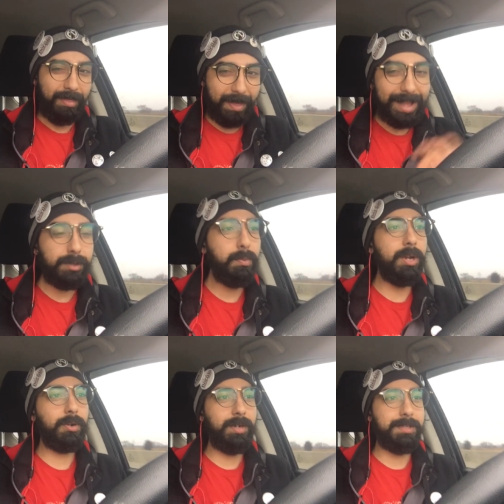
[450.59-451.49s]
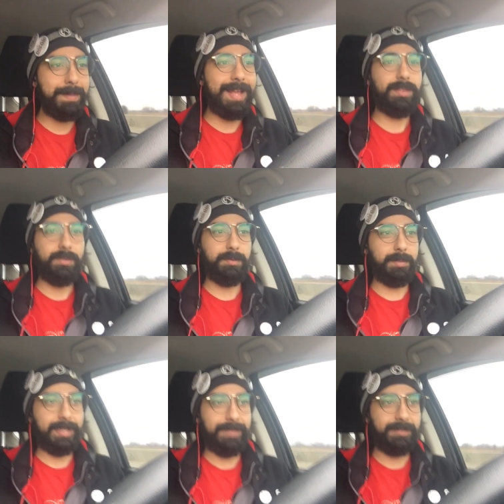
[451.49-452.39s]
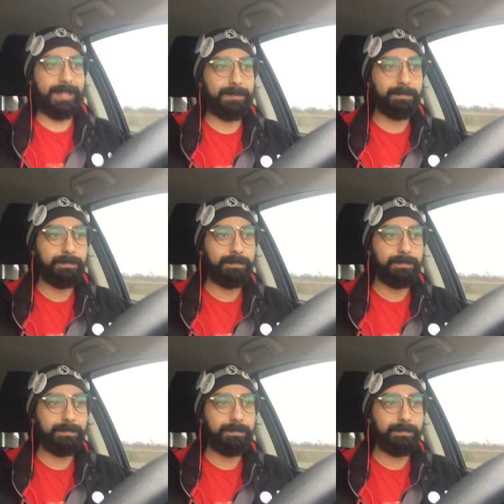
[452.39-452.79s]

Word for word: That's what Chris Matthews believes in.